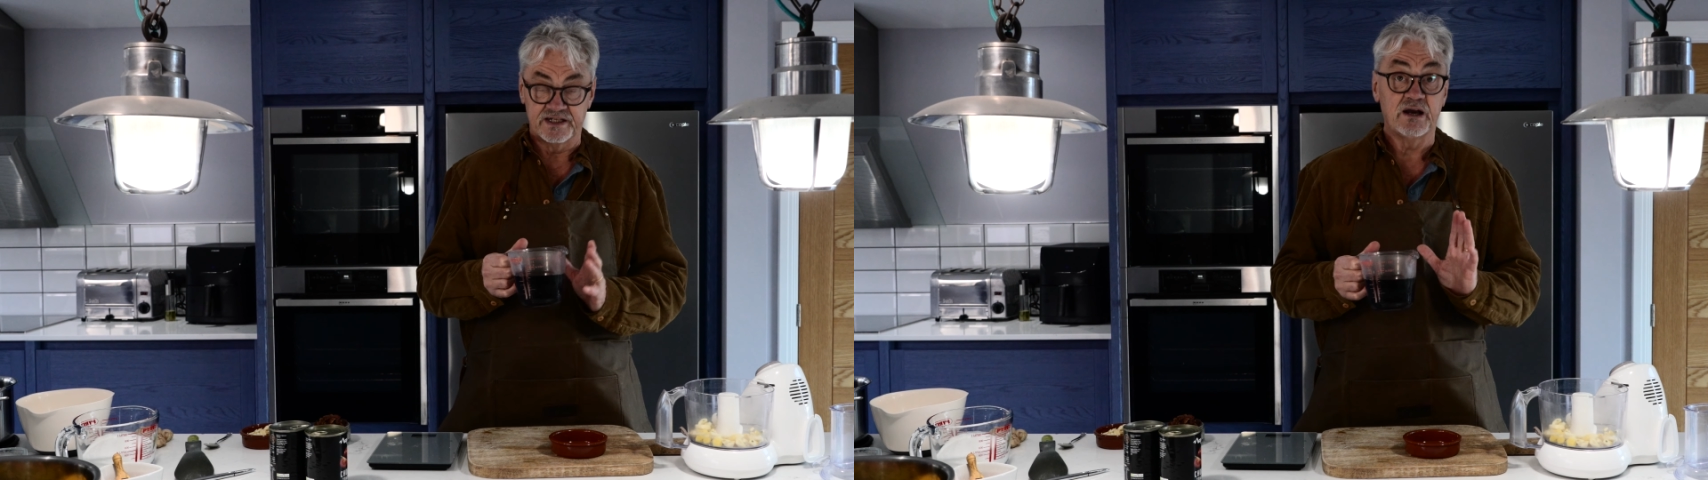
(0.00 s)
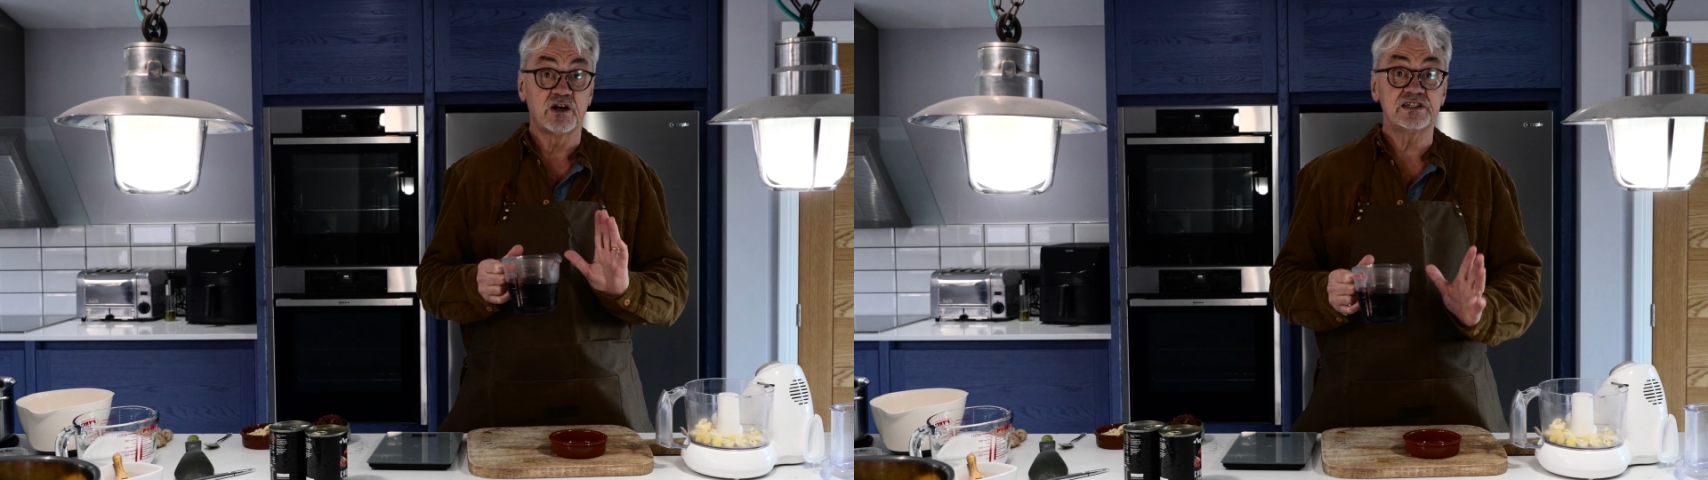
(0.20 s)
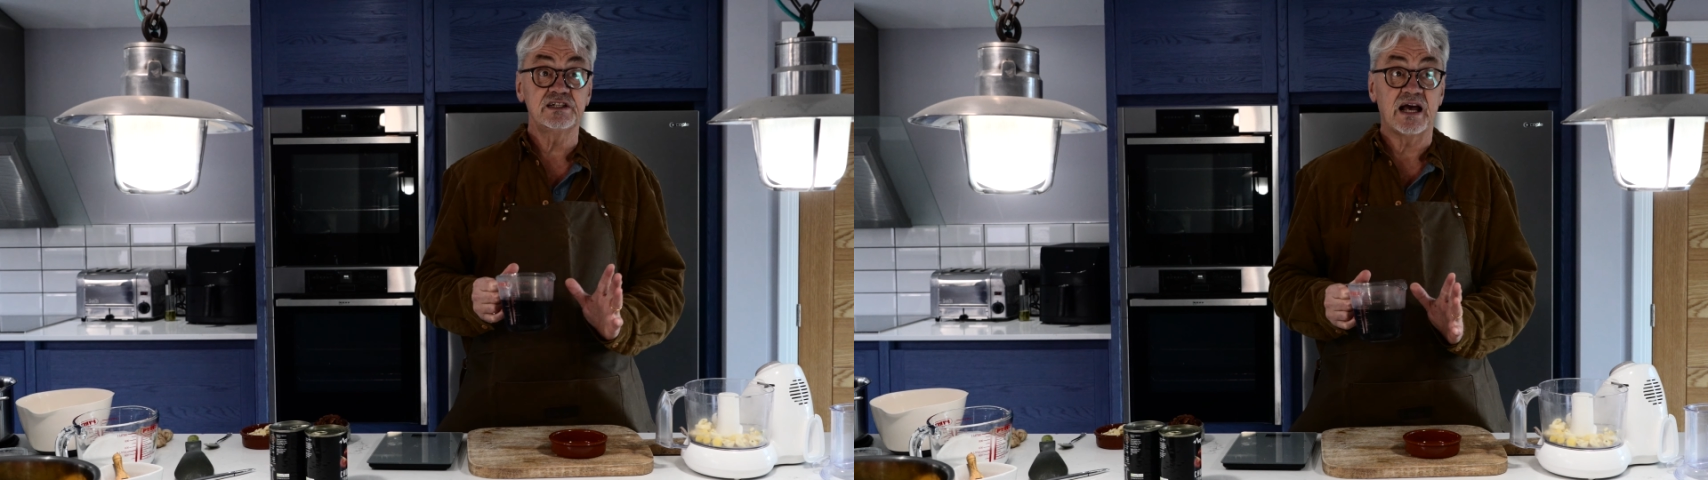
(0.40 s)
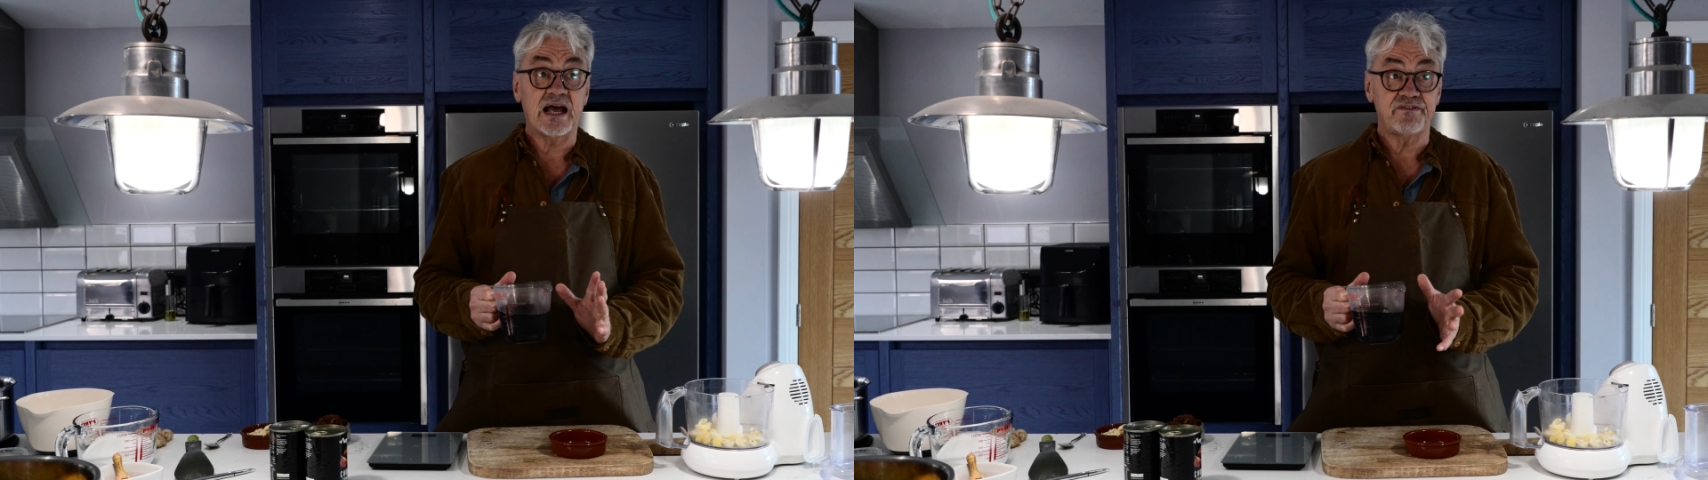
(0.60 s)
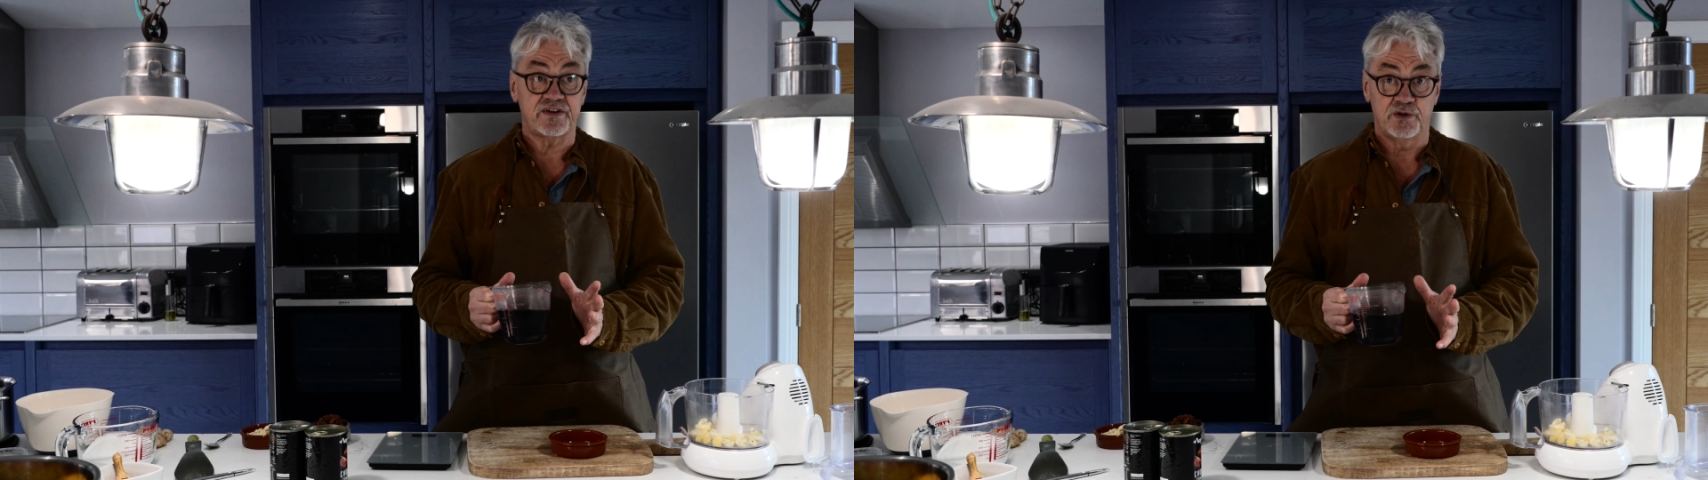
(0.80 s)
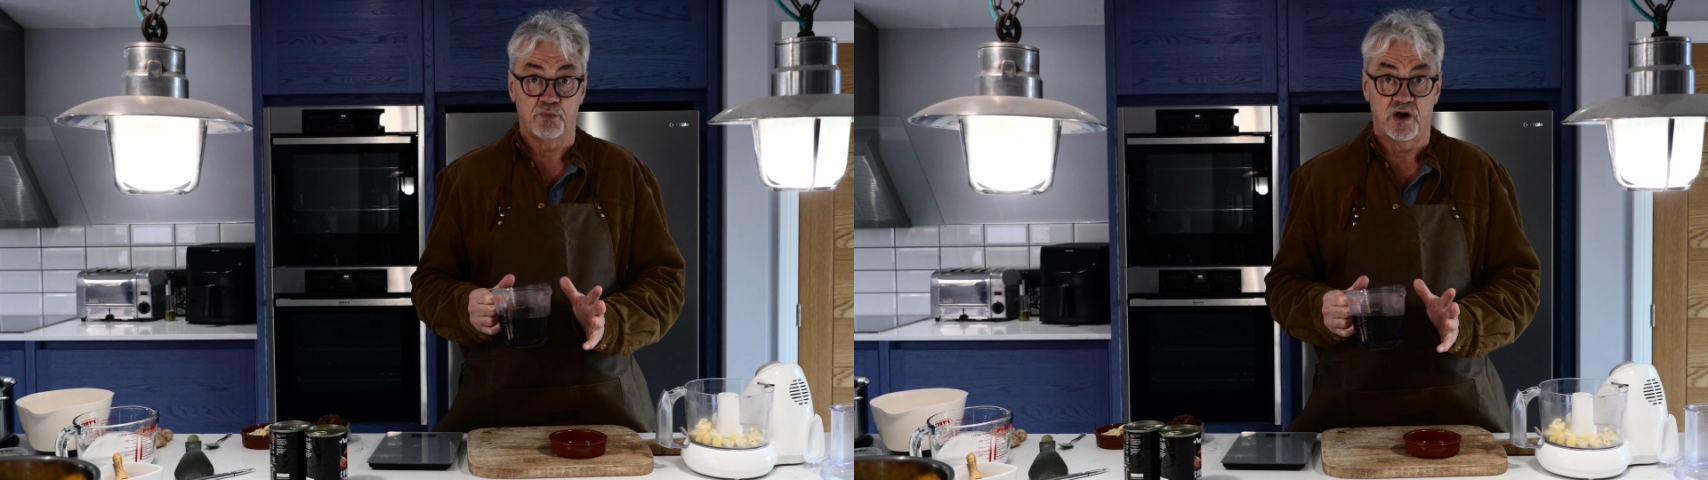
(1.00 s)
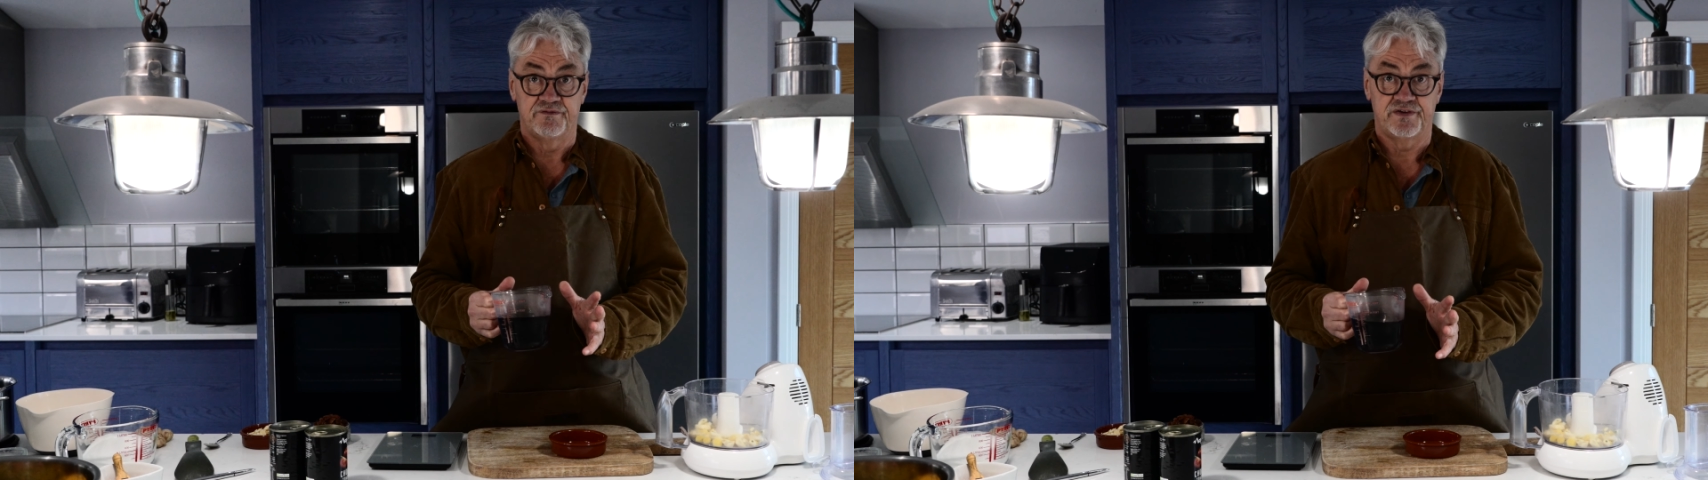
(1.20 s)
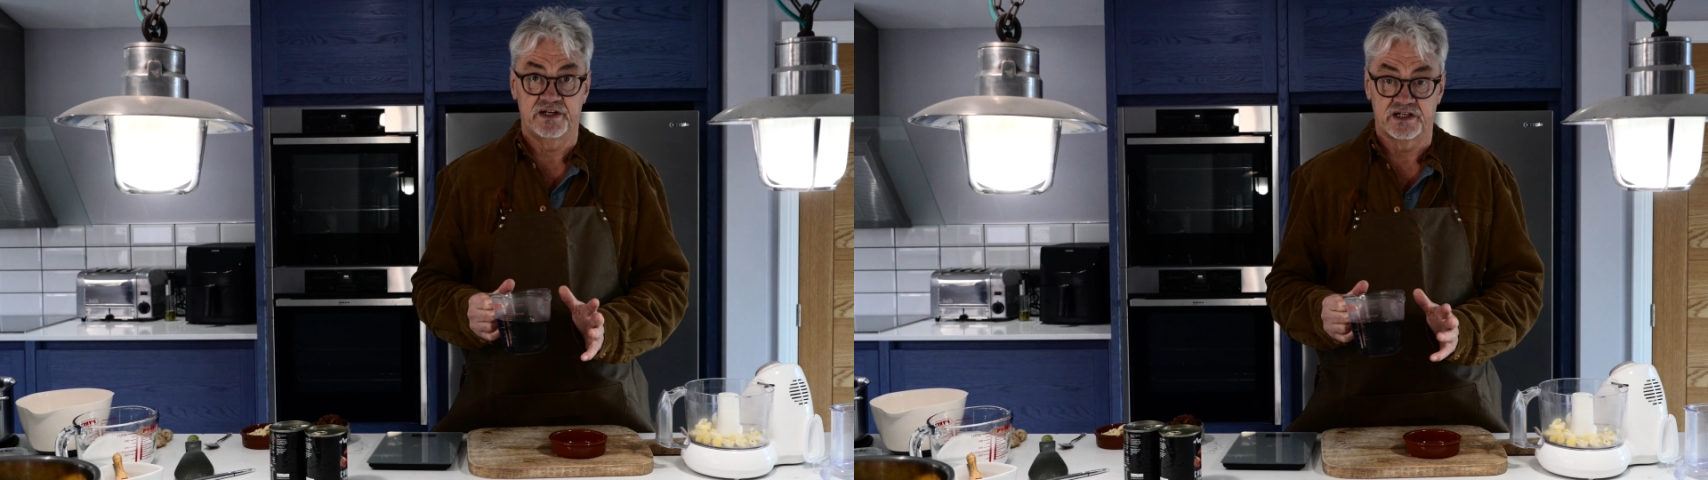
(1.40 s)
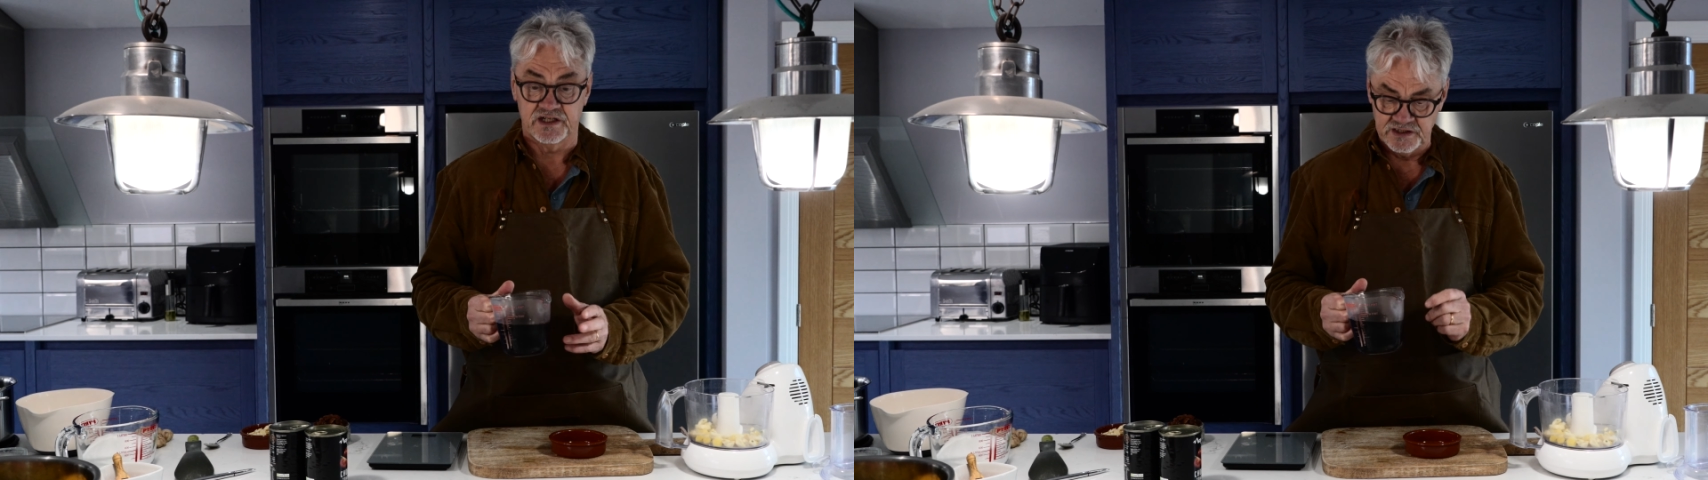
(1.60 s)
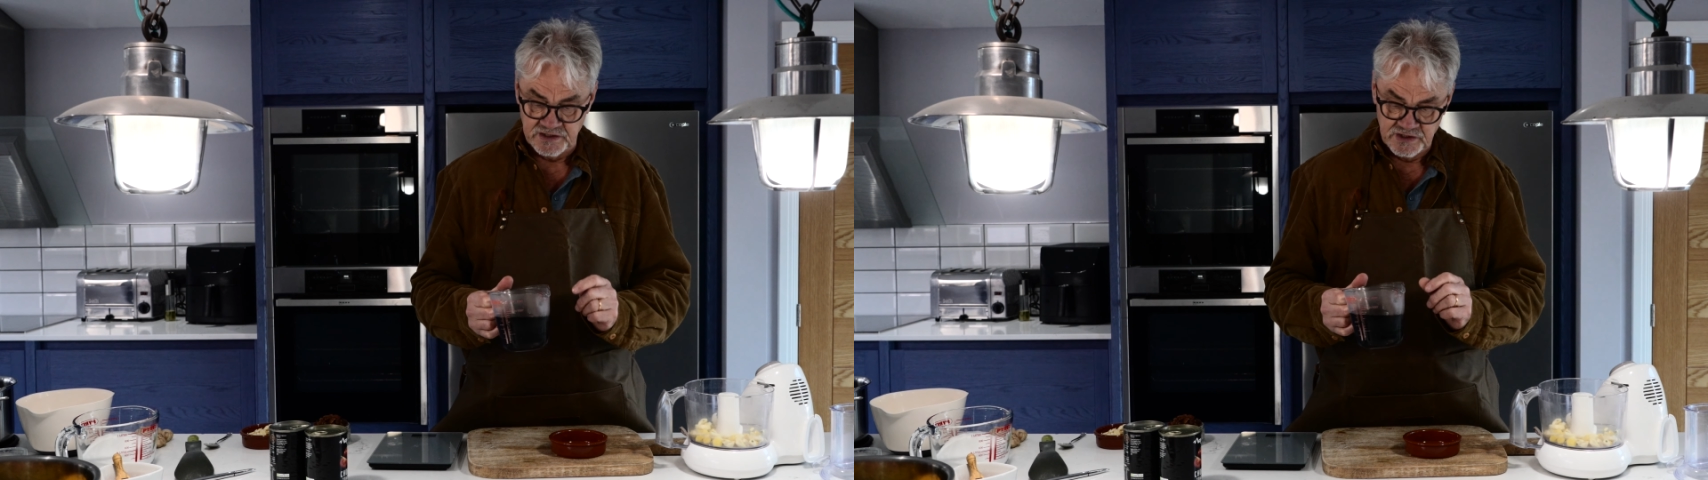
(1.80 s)
Now I didn't have any wine
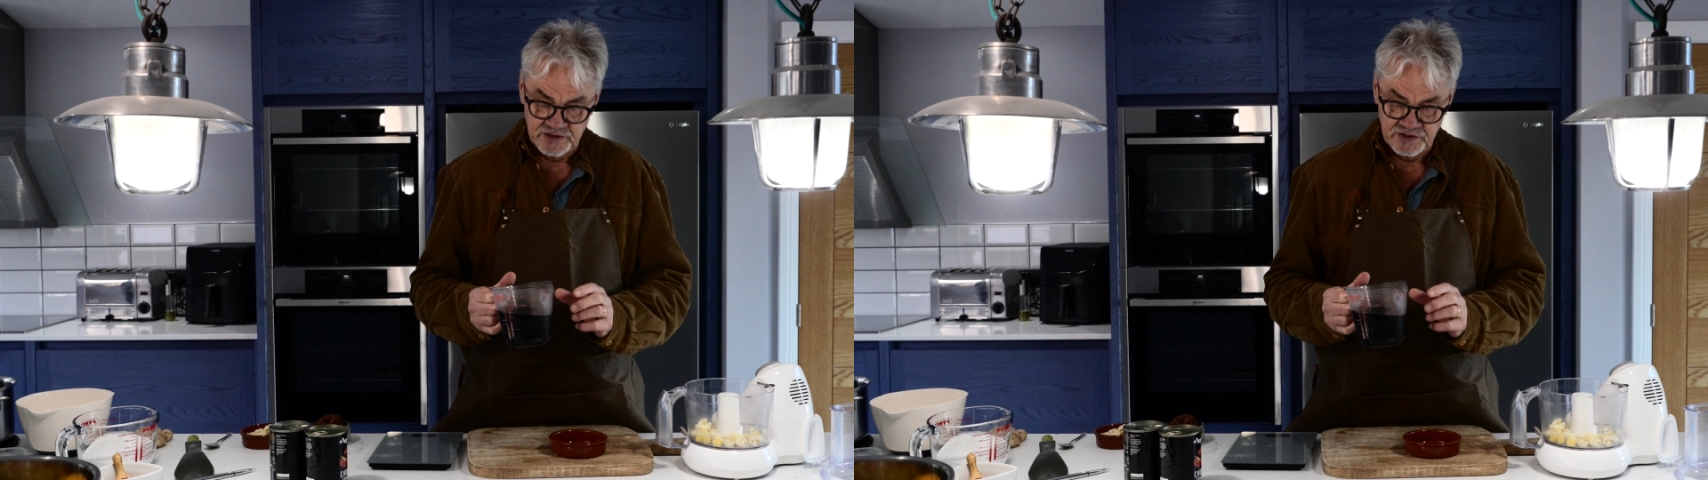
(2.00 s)
vinegar,